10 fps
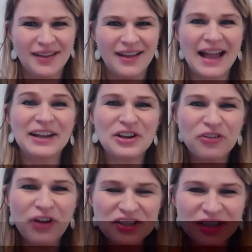And
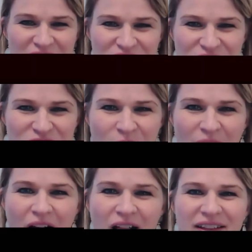congratulations to our
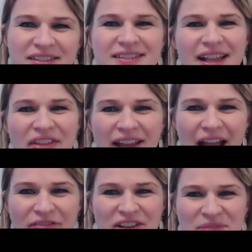colleagues at the
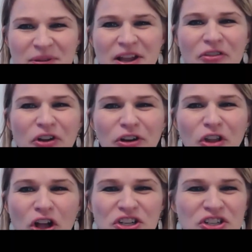GAFSP on their
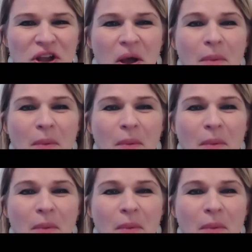launch,